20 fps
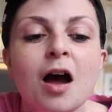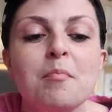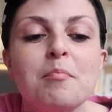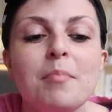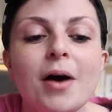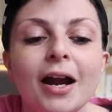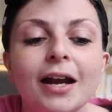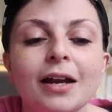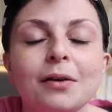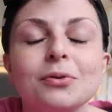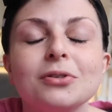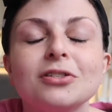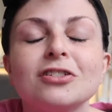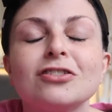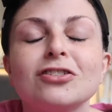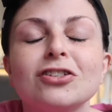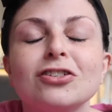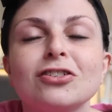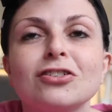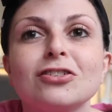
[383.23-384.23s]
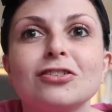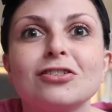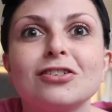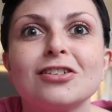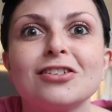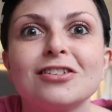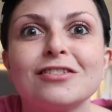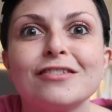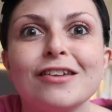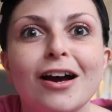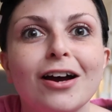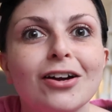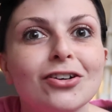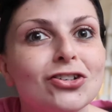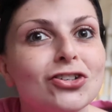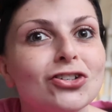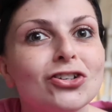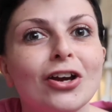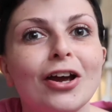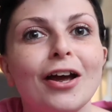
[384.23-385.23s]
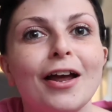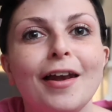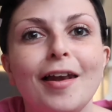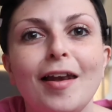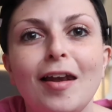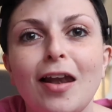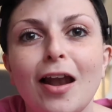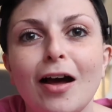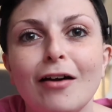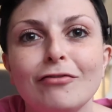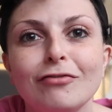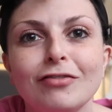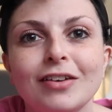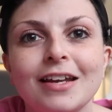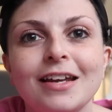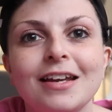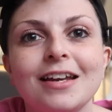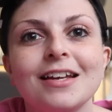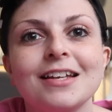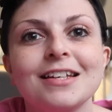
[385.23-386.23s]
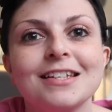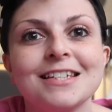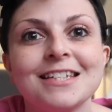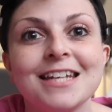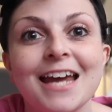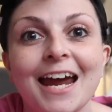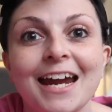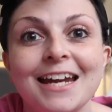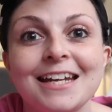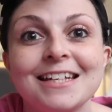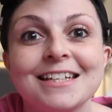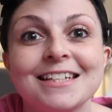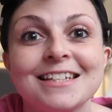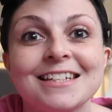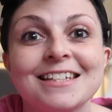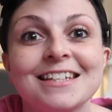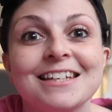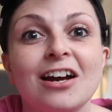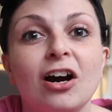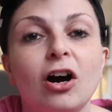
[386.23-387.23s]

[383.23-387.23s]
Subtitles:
but it was just such a lovely taste.